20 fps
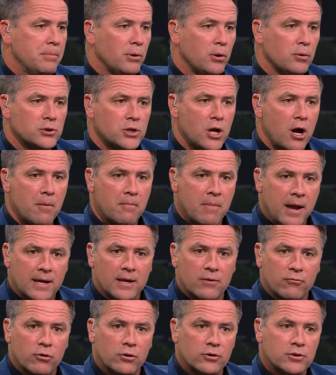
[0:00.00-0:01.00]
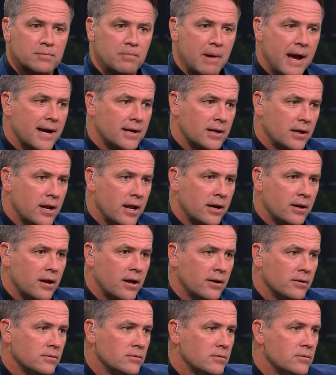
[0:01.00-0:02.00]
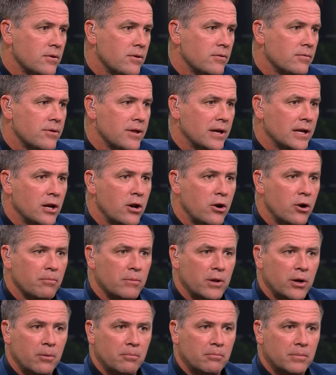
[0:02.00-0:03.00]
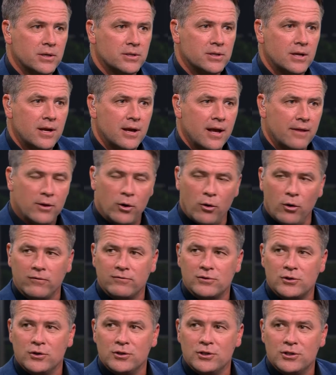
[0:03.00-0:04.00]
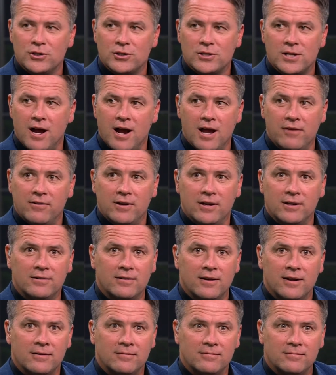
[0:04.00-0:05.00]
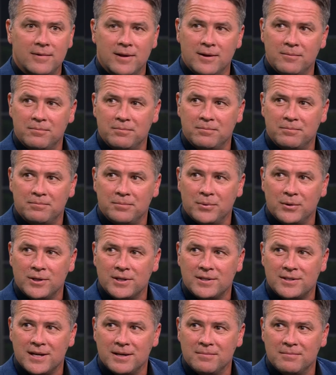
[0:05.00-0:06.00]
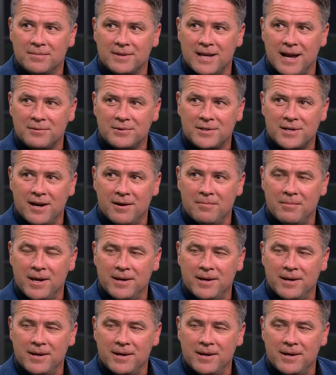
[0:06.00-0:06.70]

will start making runs back and thickening up the numbers. And then all of a sudden you just dive in and put your team down to 9 men.